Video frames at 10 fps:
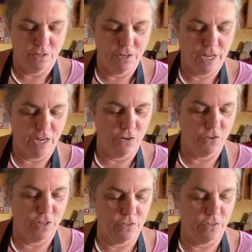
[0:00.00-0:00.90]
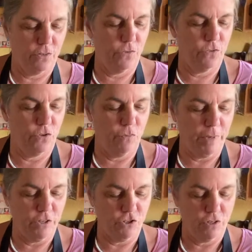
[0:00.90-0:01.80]
You can't usually use too
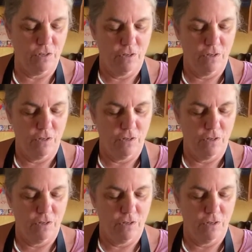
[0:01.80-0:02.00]
much